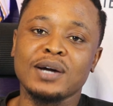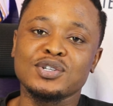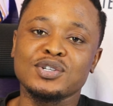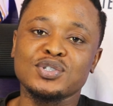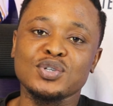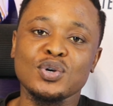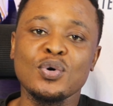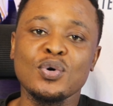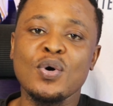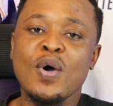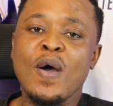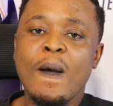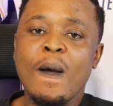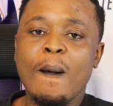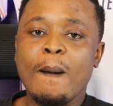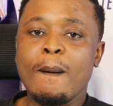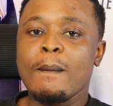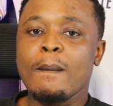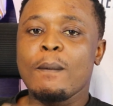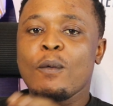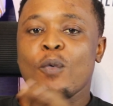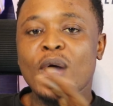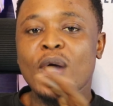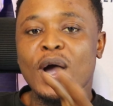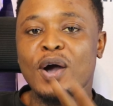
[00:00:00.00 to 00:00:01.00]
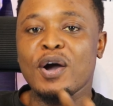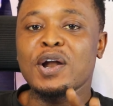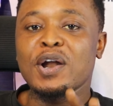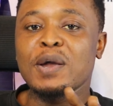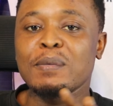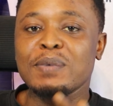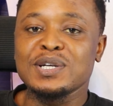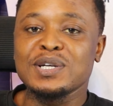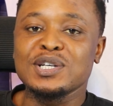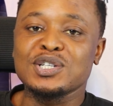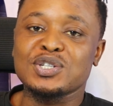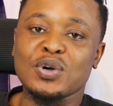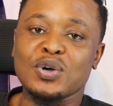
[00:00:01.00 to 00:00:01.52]
So we're going to
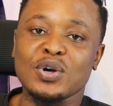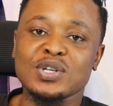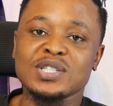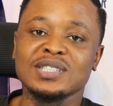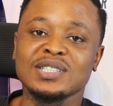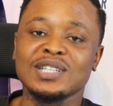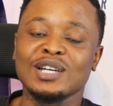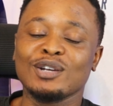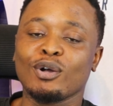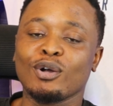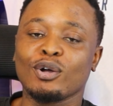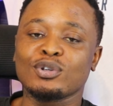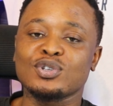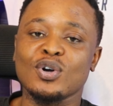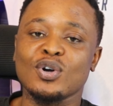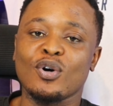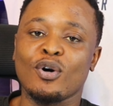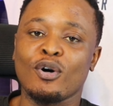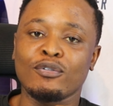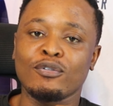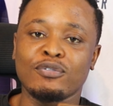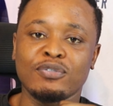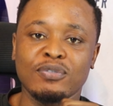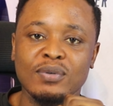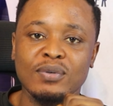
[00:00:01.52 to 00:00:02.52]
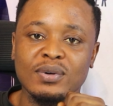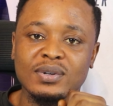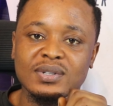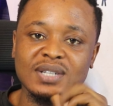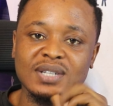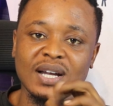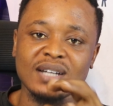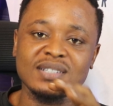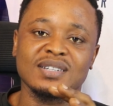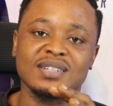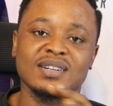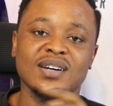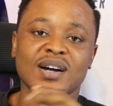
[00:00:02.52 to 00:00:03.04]
be discussing a lot of
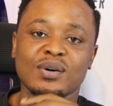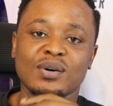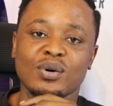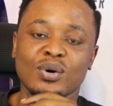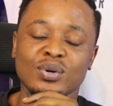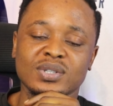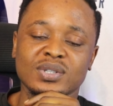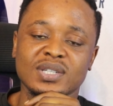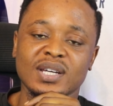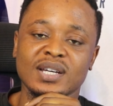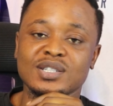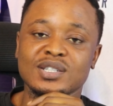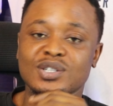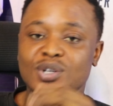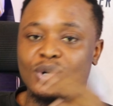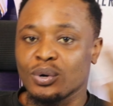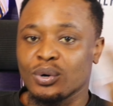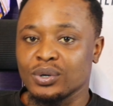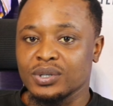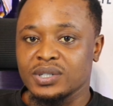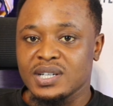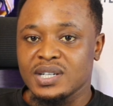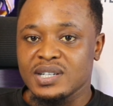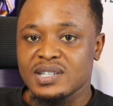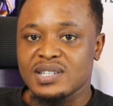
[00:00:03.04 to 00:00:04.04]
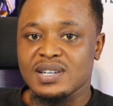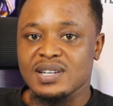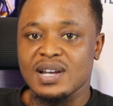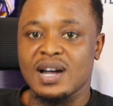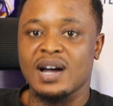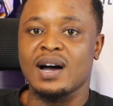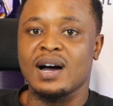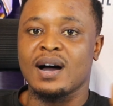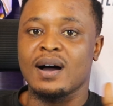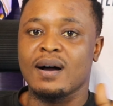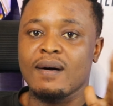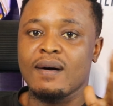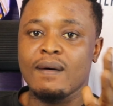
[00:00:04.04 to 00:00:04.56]
tactical content on this
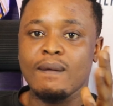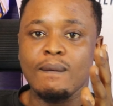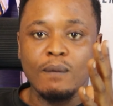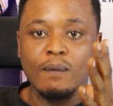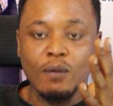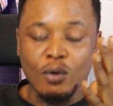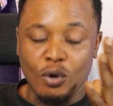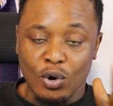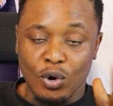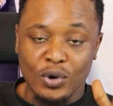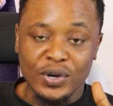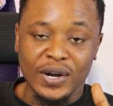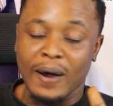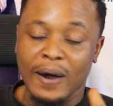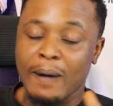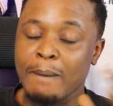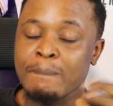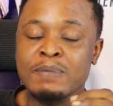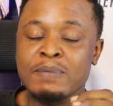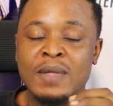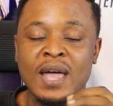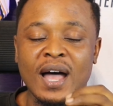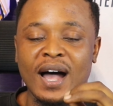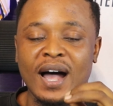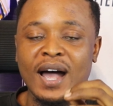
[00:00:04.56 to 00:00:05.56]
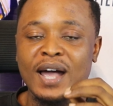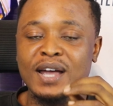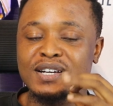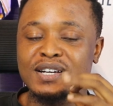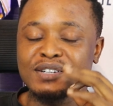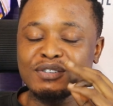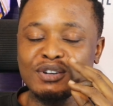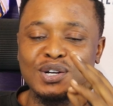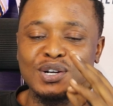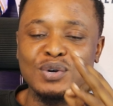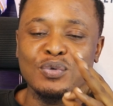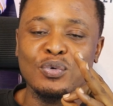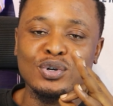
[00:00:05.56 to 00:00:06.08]
corner. I
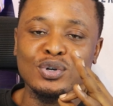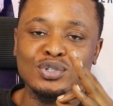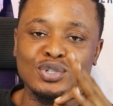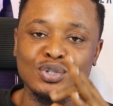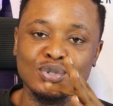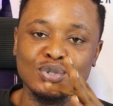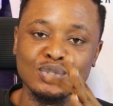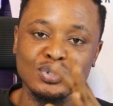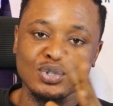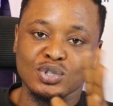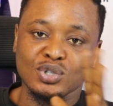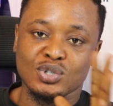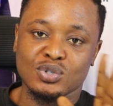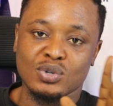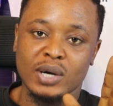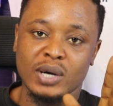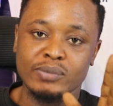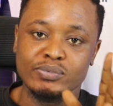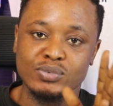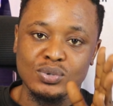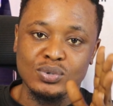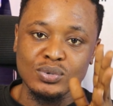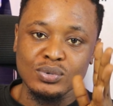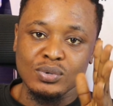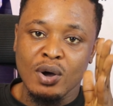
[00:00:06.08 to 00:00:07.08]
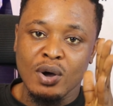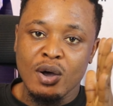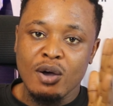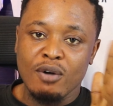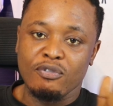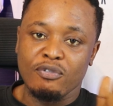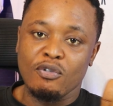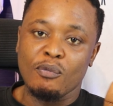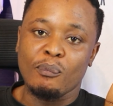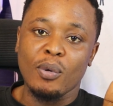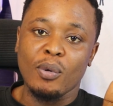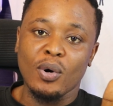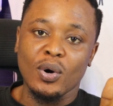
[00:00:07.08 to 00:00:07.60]
really want you to subscribe to
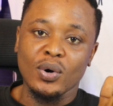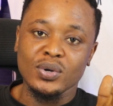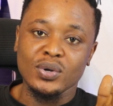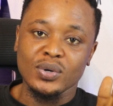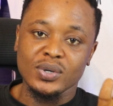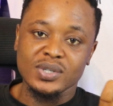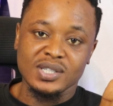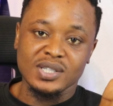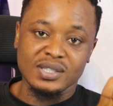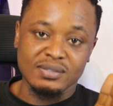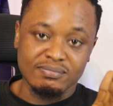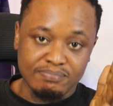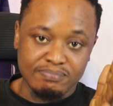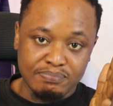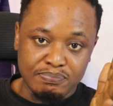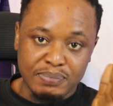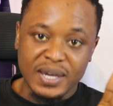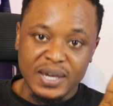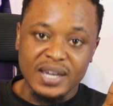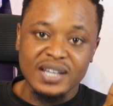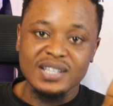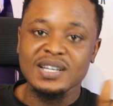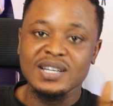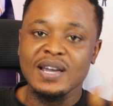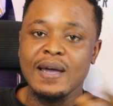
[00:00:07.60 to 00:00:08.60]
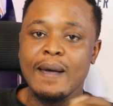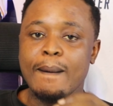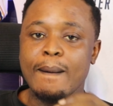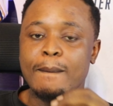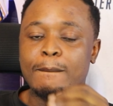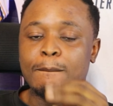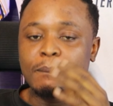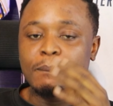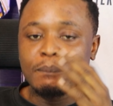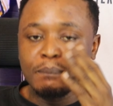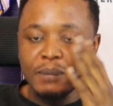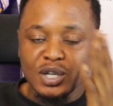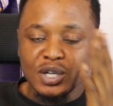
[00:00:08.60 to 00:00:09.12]
Football or Nothing page.
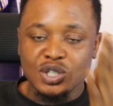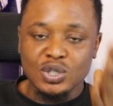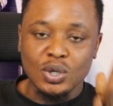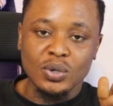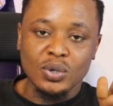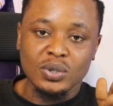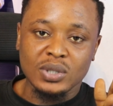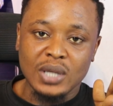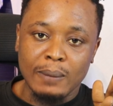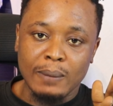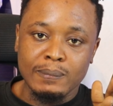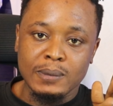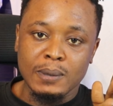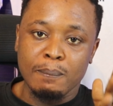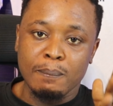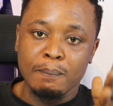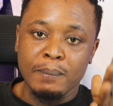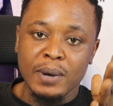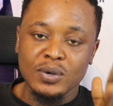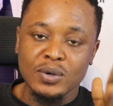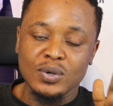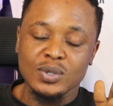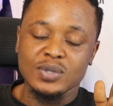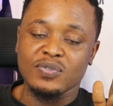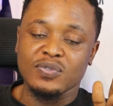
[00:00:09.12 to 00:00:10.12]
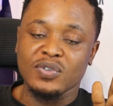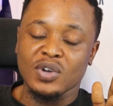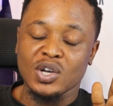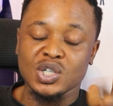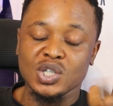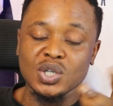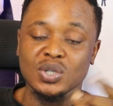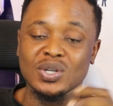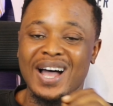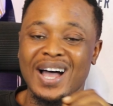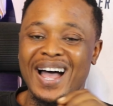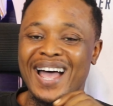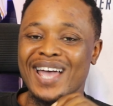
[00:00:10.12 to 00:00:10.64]
Make sure you tap the bell
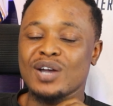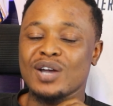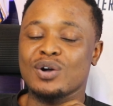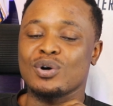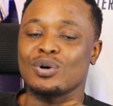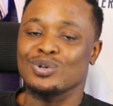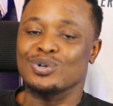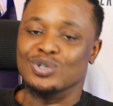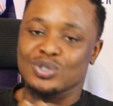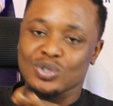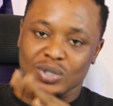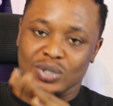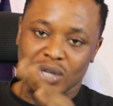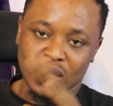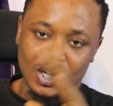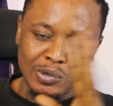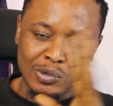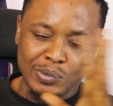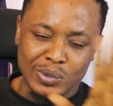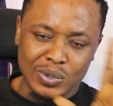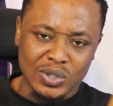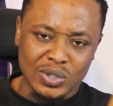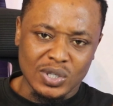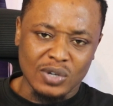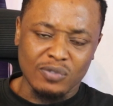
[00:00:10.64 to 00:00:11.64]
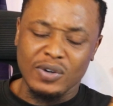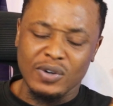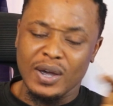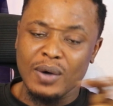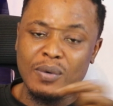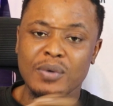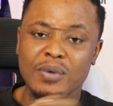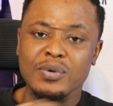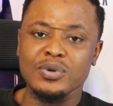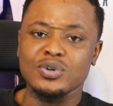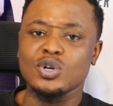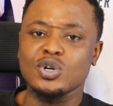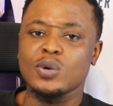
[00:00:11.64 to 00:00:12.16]
notification icon so that you'll be notified
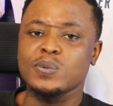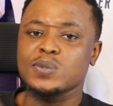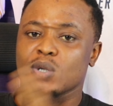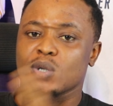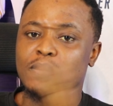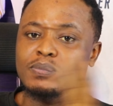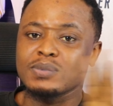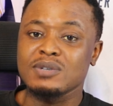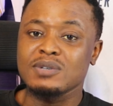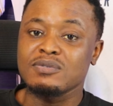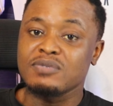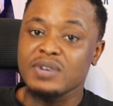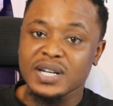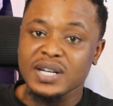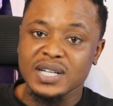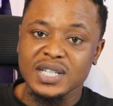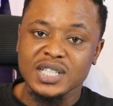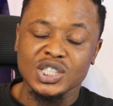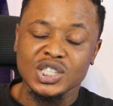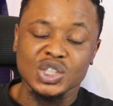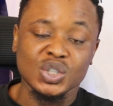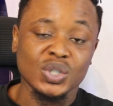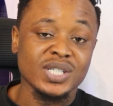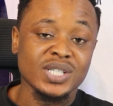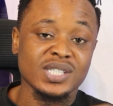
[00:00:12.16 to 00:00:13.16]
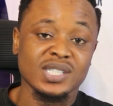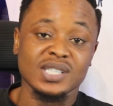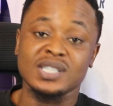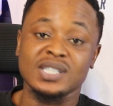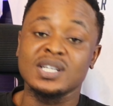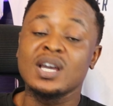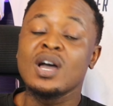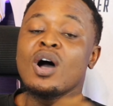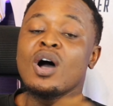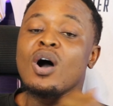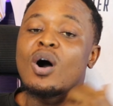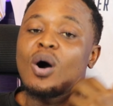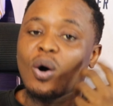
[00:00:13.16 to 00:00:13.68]
when we drop something very interesting
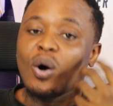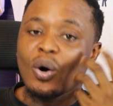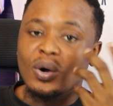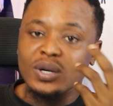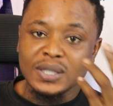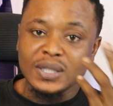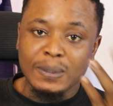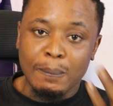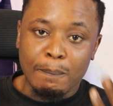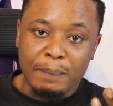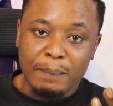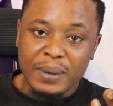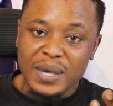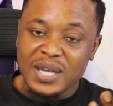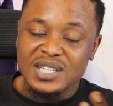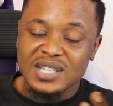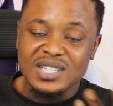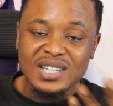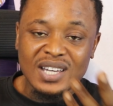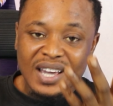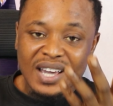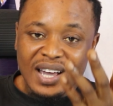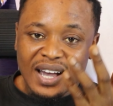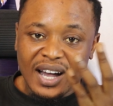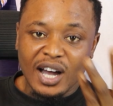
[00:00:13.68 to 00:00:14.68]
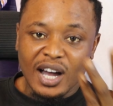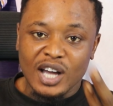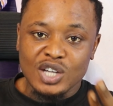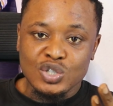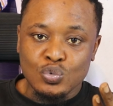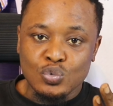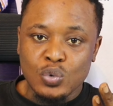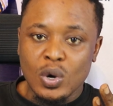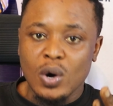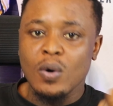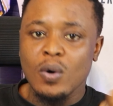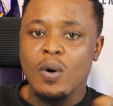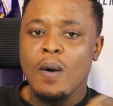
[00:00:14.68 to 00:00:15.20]
on the page as
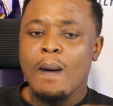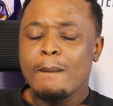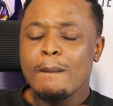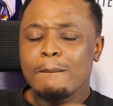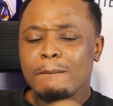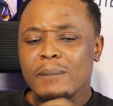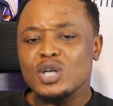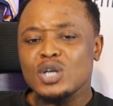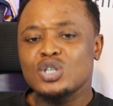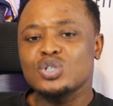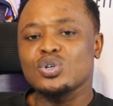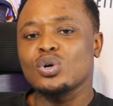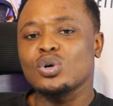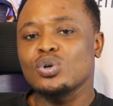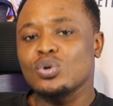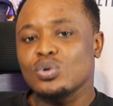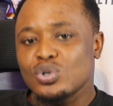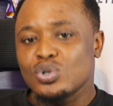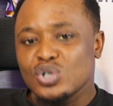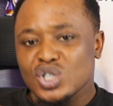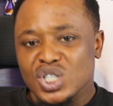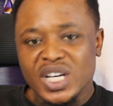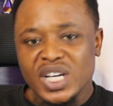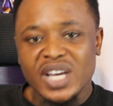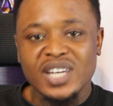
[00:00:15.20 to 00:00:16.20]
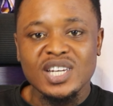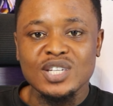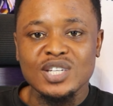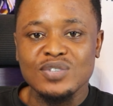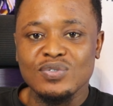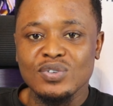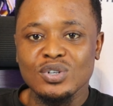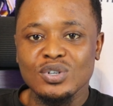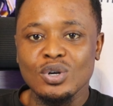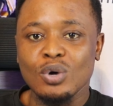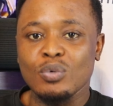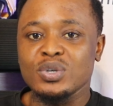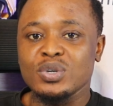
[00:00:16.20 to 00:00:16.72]
well. Make sure you share this
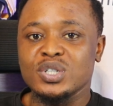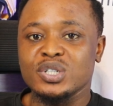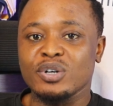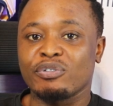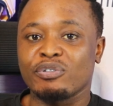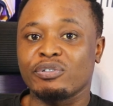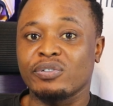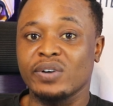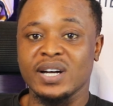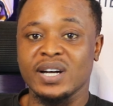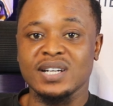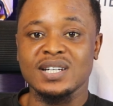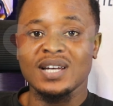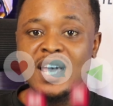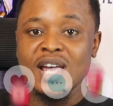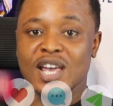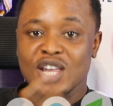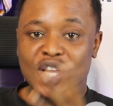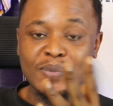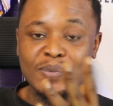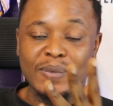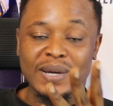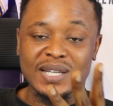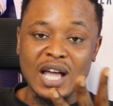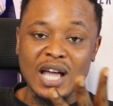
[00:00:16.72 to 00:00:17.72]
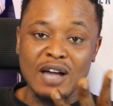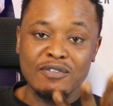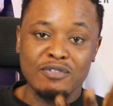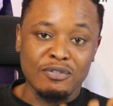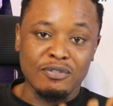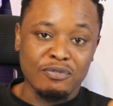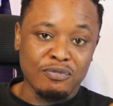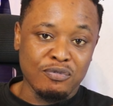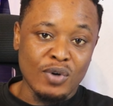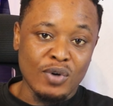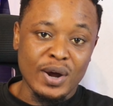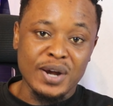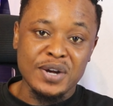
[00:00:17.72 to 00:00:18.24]
video with your friend. You might have a
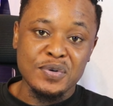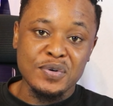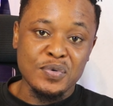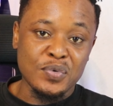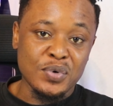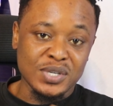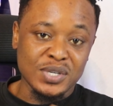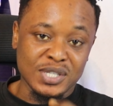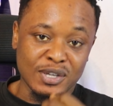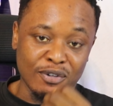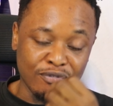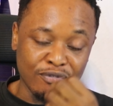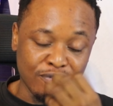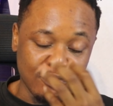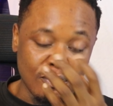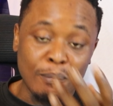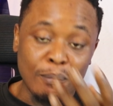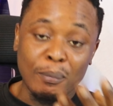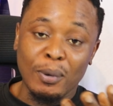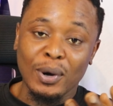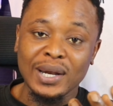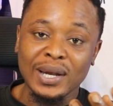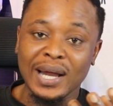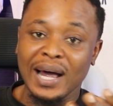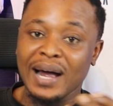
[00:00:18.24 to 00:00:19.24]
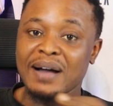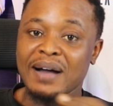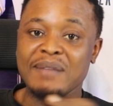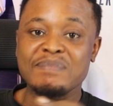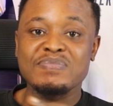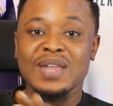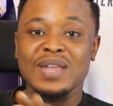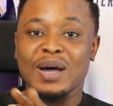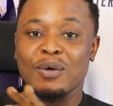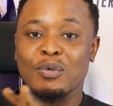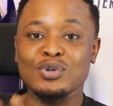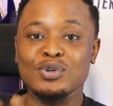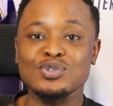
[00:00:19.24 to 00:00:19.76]
friend who is a footballer
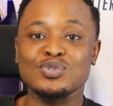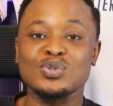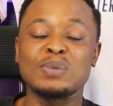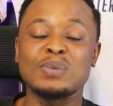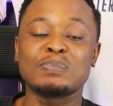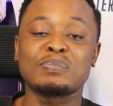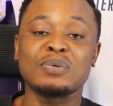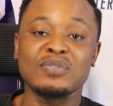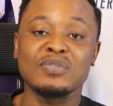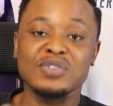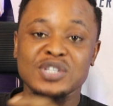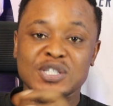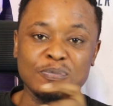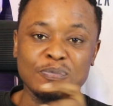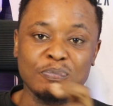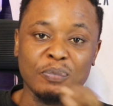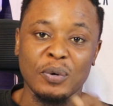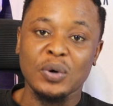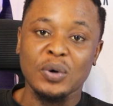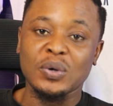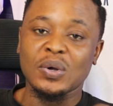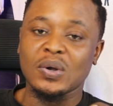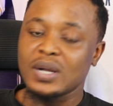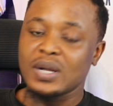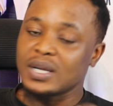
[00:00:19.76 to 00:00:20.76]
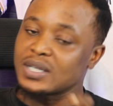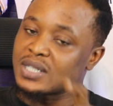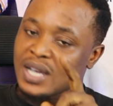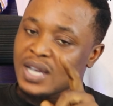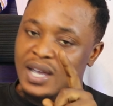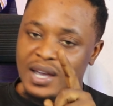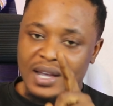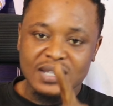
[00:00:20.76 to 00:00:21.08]
that wants to improve his ball knowledge.